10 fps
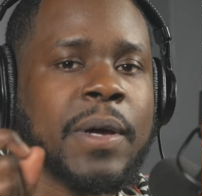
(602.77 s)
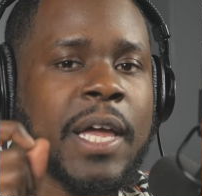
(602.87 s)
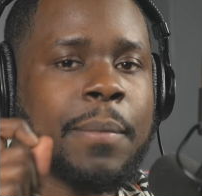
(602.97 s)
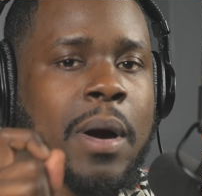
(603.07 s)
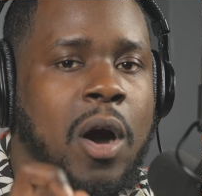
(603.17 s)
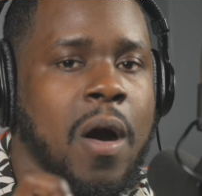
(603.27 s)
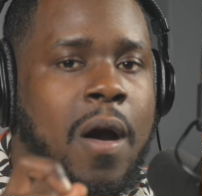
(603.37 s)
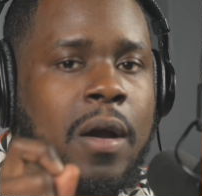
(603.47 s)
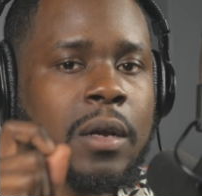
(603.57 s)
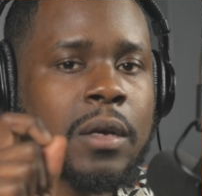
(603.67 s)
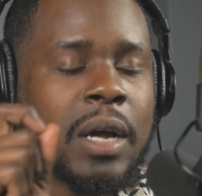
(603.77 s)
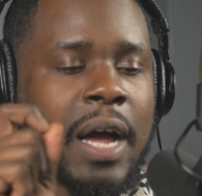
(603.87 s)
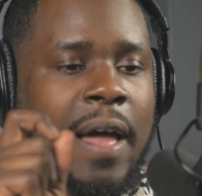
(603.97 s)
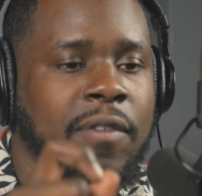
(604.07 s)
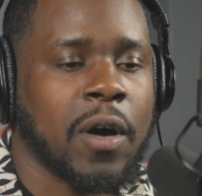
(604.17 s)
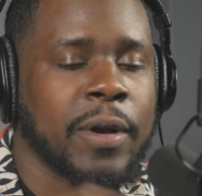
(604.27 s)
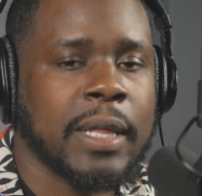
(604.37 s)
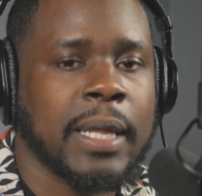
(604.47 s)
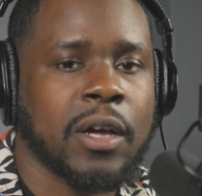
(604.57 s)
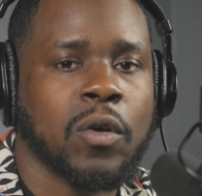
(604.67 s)
In my heart, I have already
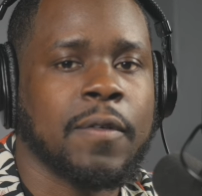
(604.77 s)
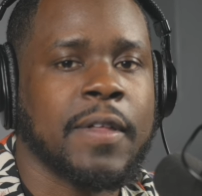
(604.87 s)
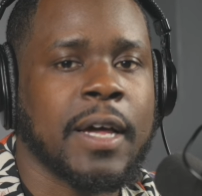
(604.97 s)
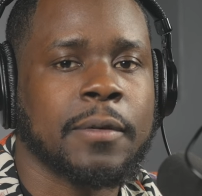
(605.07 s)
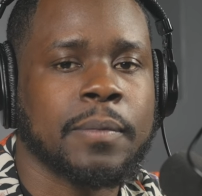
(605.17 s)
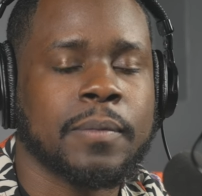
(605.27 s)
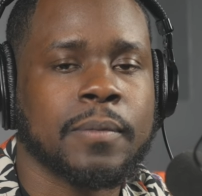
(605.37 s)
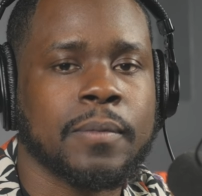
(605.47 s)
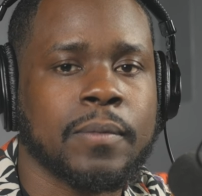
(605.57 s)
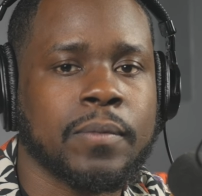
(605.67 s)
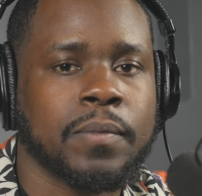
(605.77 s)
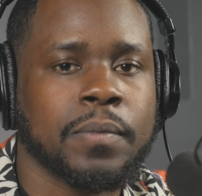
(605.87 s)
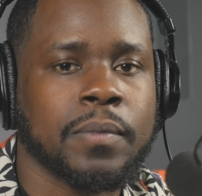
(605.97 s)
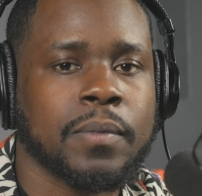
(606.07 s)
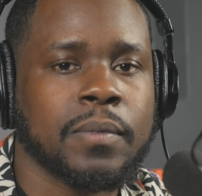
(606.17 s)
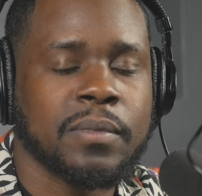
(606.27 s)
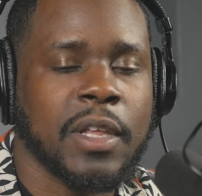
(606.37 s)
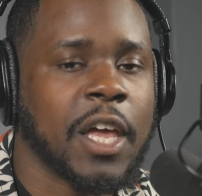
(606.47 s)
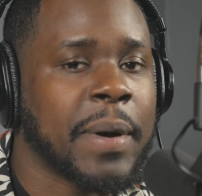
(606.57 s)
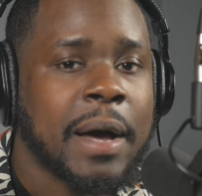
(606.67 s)
let go of that.
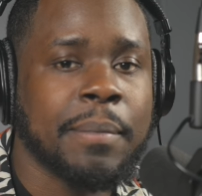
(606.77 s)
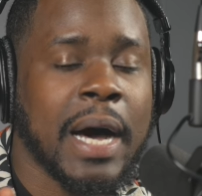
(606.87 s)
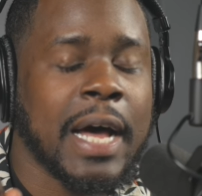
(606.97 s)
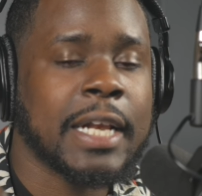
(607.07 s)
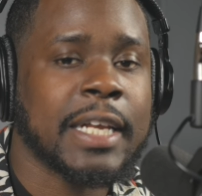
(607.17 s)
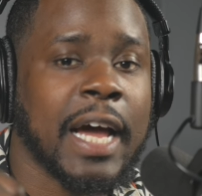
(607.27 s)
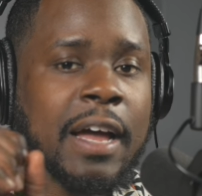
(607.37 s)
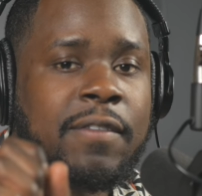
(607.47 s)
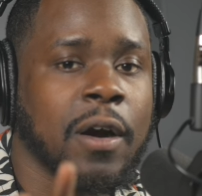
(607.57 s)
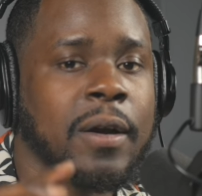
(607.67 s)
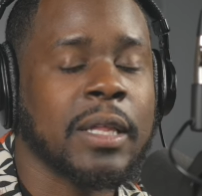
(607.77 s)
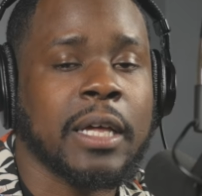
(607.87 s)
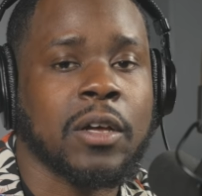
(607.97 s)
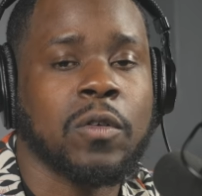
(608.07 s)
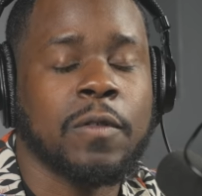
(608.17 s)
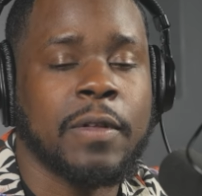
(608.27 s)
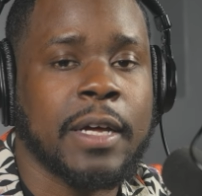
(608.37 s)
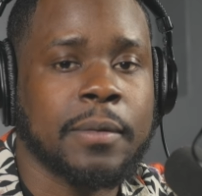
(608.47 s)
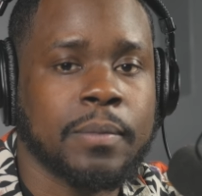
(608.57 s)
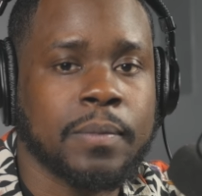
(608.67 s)
In my mind, I have already let go of
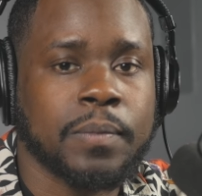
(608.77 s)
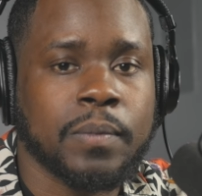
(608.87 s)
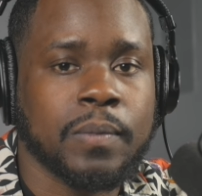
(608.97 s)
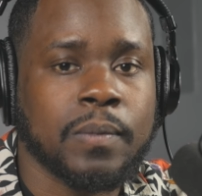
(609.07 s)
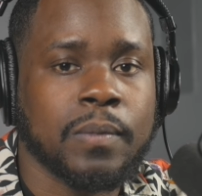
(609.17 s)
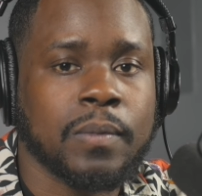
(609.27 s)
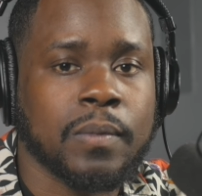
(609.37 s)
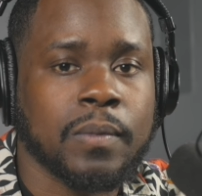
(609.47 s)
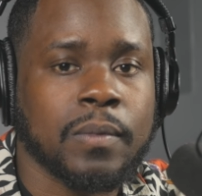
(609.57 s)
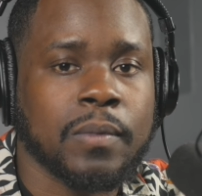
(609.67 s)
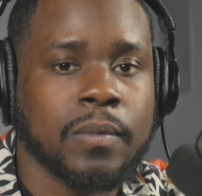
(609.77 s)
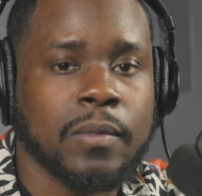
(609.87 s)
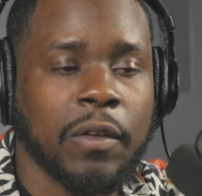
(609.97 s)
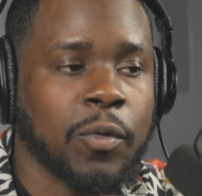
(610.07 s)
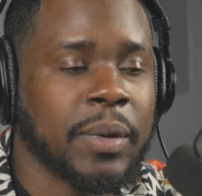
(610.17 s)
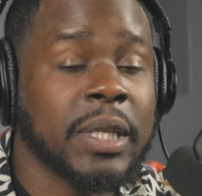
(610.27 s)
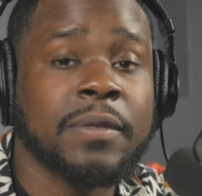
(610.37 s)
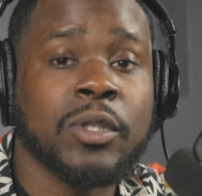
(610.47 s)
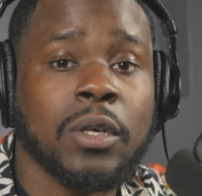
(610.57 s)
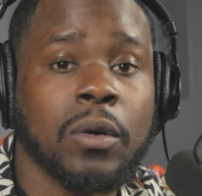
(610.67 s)
that. If you believe
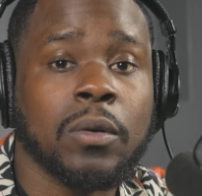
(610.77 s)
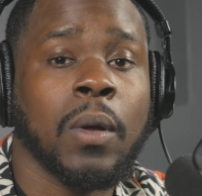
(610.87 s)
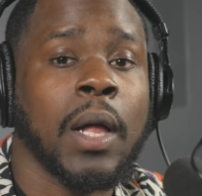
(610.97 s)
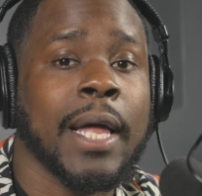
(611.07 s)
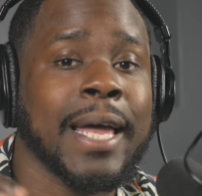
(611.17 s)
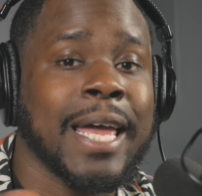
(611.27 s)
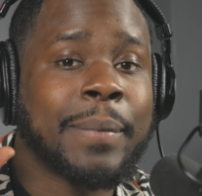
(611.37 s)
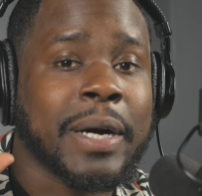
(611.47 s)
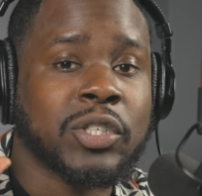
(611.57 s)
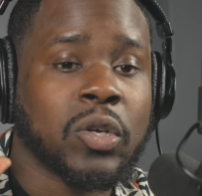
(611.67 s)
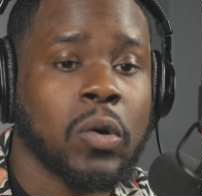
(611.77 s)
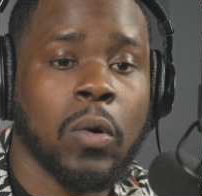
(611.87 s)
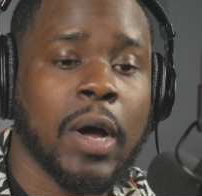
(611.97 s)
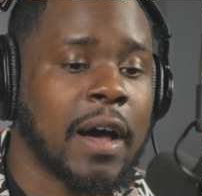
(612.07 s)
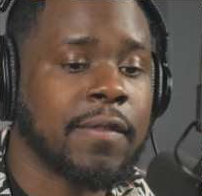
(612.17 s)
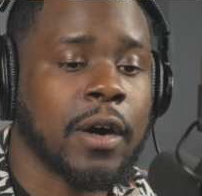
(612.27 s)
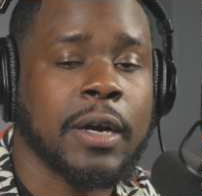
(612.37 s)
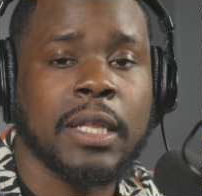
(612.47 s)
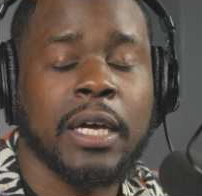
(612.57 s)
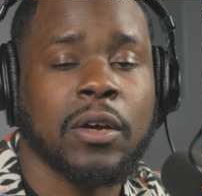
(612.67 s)
in soul, in my soul, I have
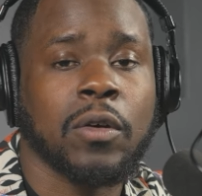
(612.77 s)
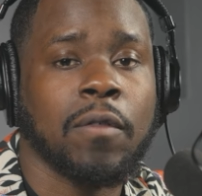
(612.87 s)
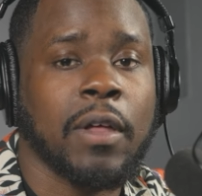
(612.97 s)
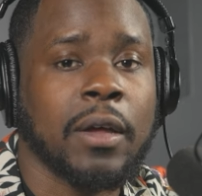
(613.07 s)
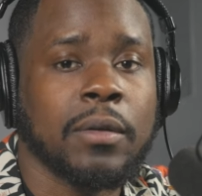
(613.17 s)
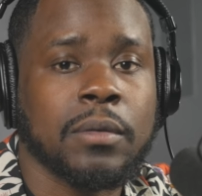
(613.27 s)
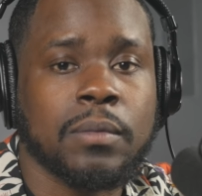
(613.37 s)
already let go of that.